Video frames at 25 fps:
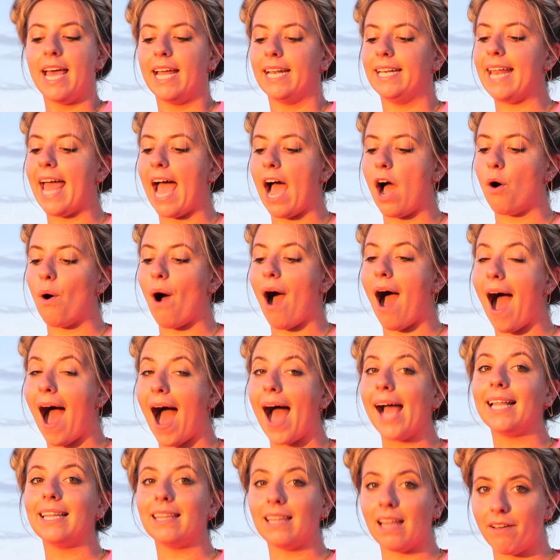Now,
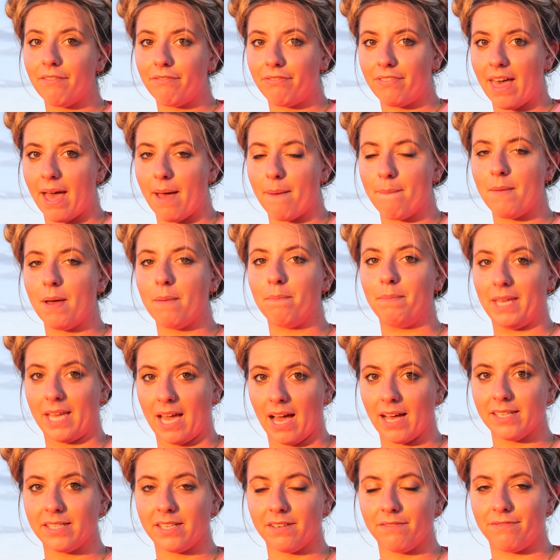I love them
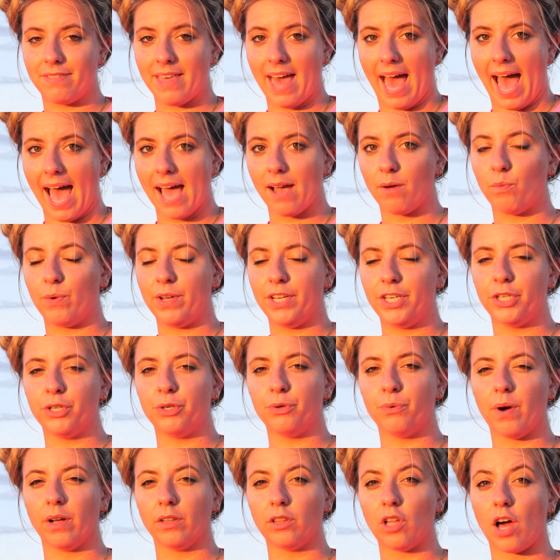because of that. We
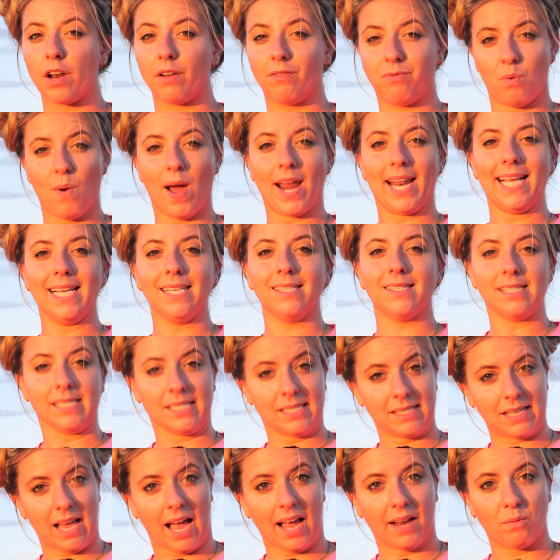do a lot of weddings and
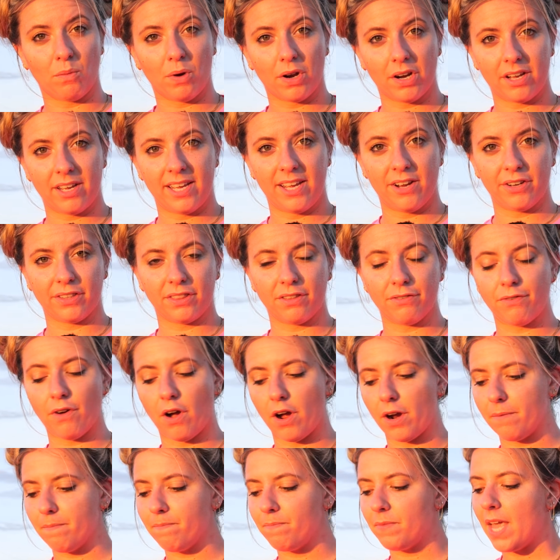design work here at the
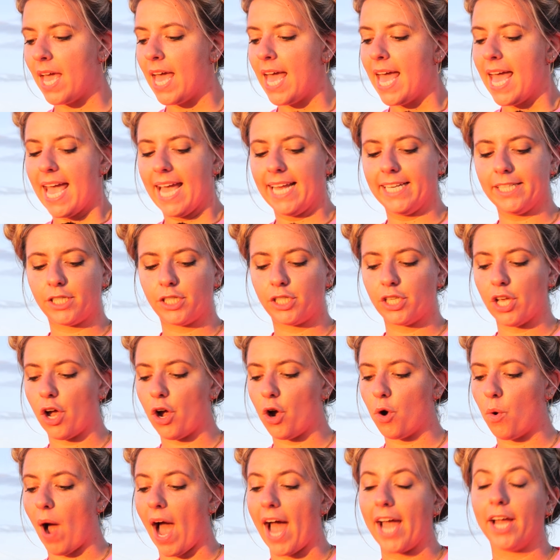farm. And
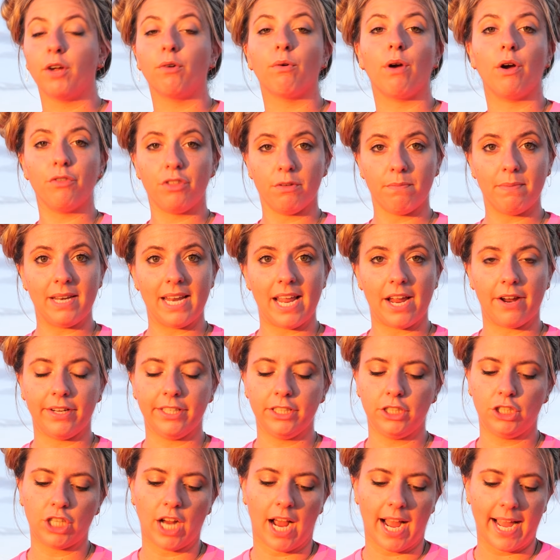so I grow the
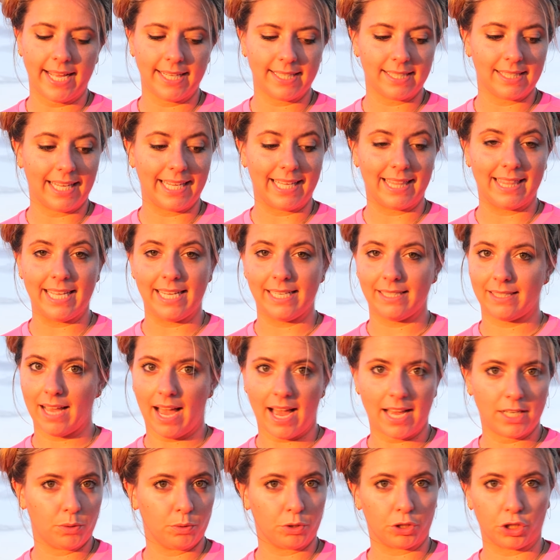Benares giants like these
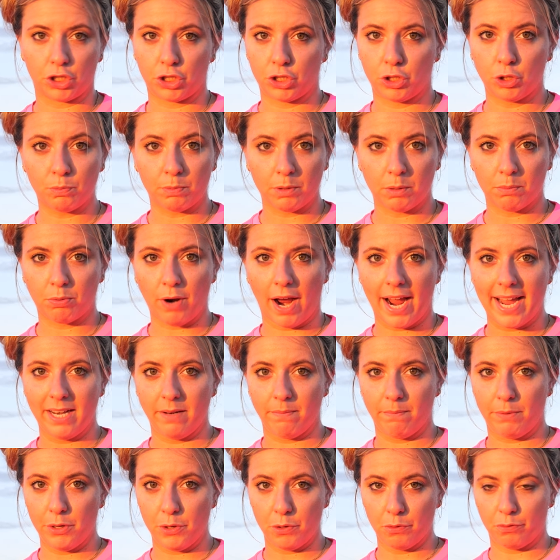guys, which are super bright
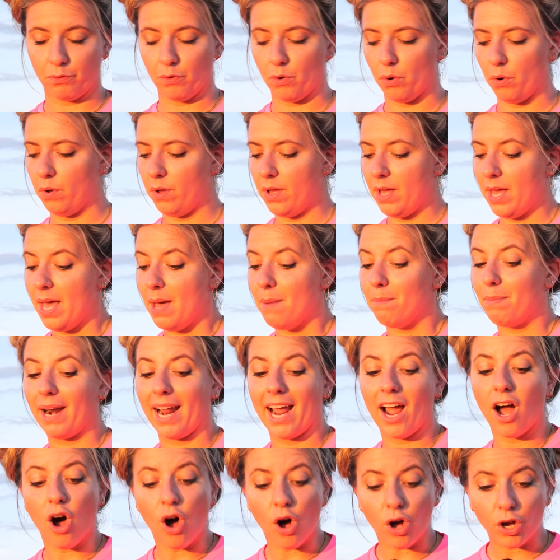and beautiful. But
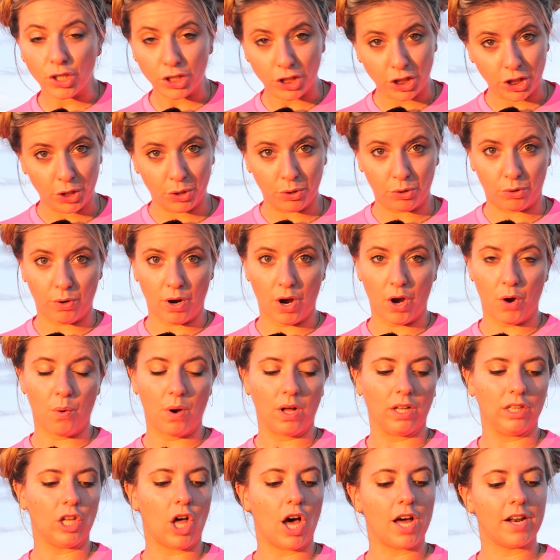I also grow
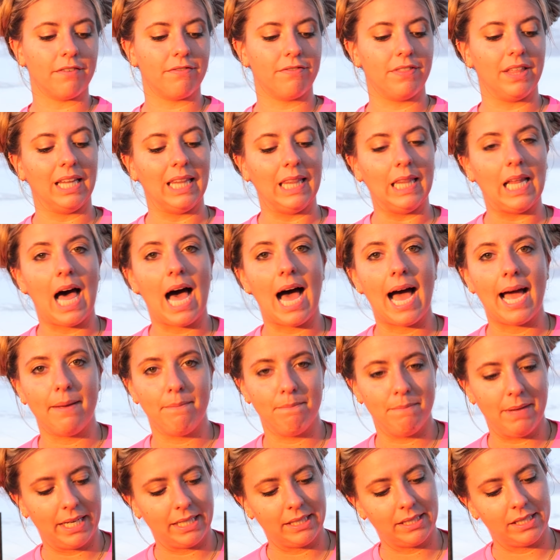a lot of the
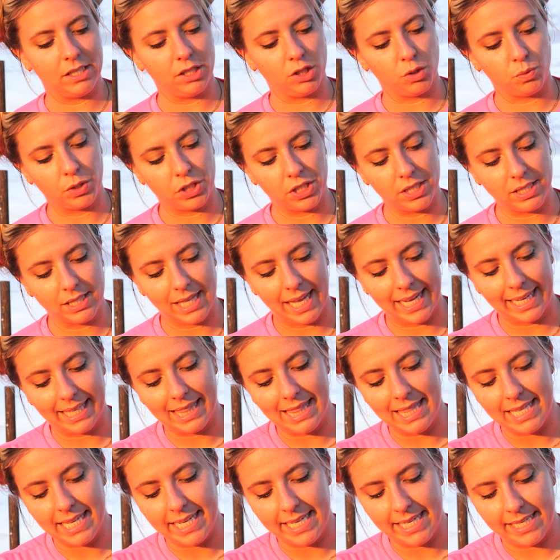lime mixes, which is like
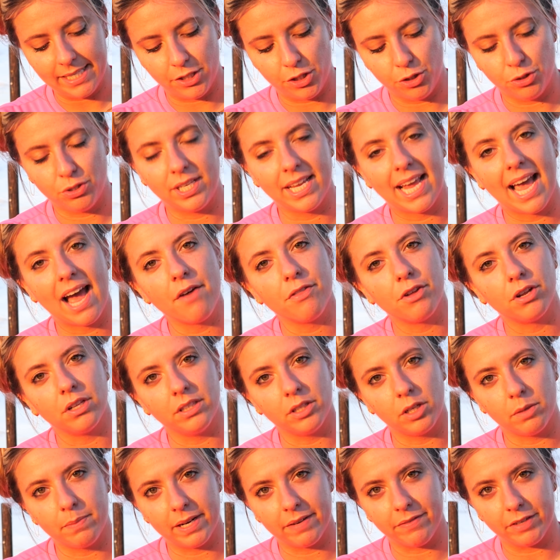these. You see how they're a
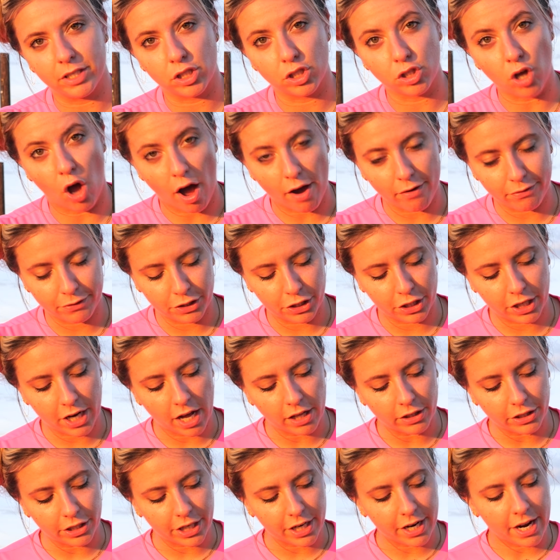little bit of a softer
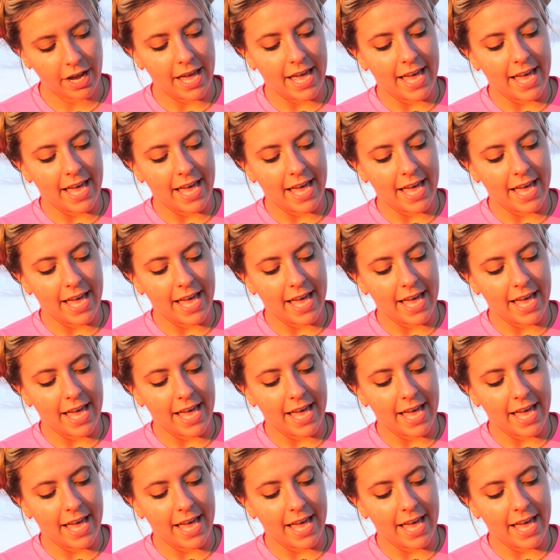color?